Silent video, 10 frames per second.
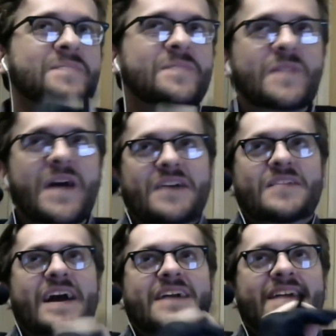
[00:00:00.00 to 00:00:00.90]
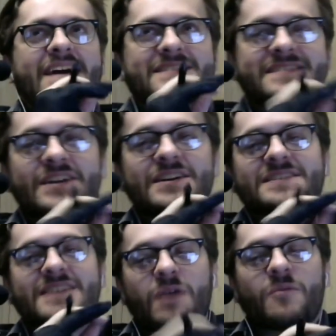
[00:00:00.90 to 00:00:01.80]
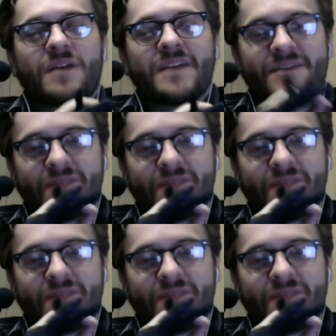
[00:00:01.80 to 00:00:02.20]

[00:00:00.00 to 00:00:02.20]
like, like, like, seriously, like, what, like,